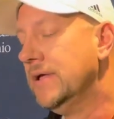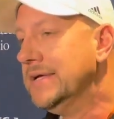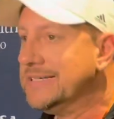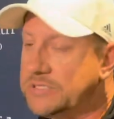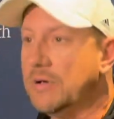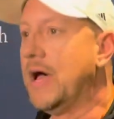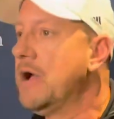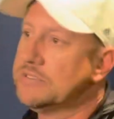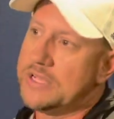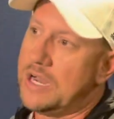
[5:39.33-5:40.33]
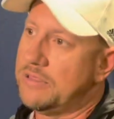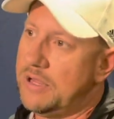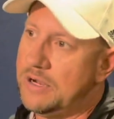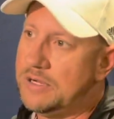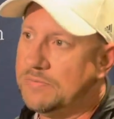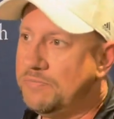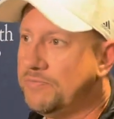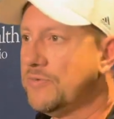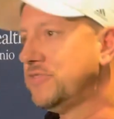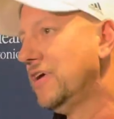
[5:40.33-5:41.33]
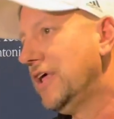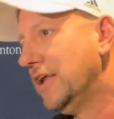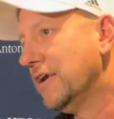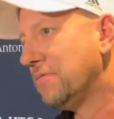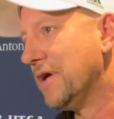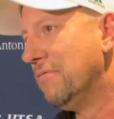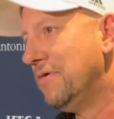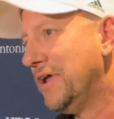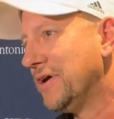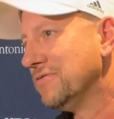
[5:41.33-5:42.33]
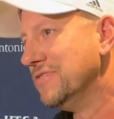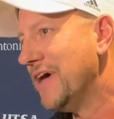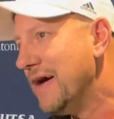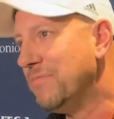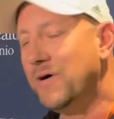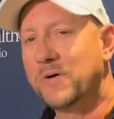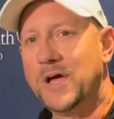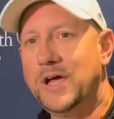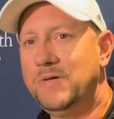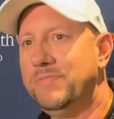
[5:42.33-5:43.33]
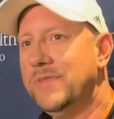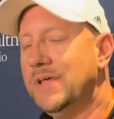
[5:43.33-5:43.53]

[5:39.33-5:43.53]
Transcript: So I was out of there, and Sonny ended up coming in coaching that bowl game.